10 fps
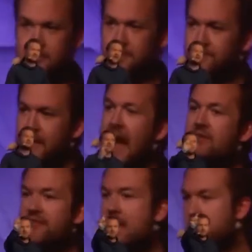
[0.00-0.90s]
Out of that
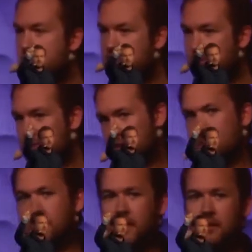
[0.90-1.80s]
mission to create an
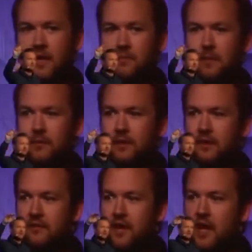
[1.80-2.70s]
airline people love,
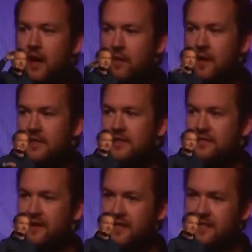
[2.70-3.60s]
we identified
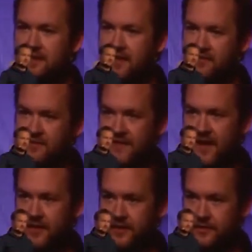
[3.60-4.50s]
7
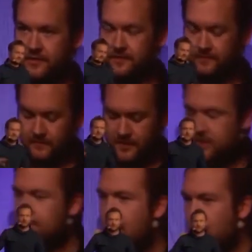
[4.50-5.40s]
values. Doesn't
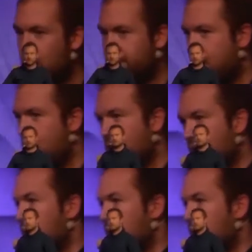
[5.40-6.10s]
matter what they were.